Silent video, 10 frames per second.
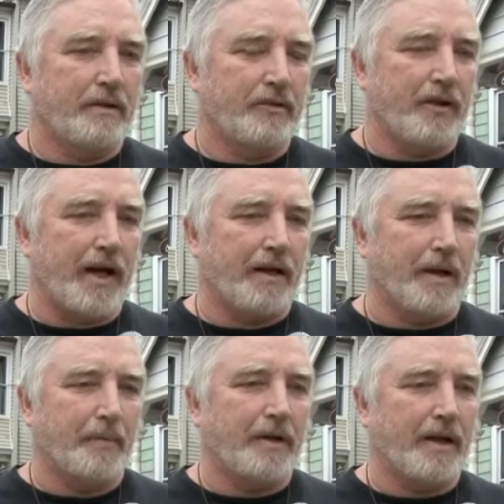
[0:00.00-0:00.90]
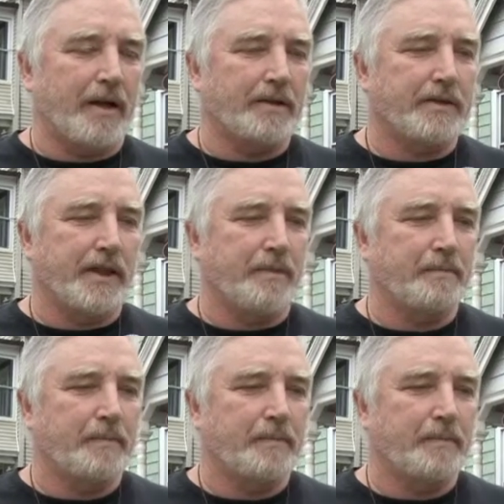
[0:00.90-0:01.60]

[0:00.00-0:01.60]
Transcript: July coming, and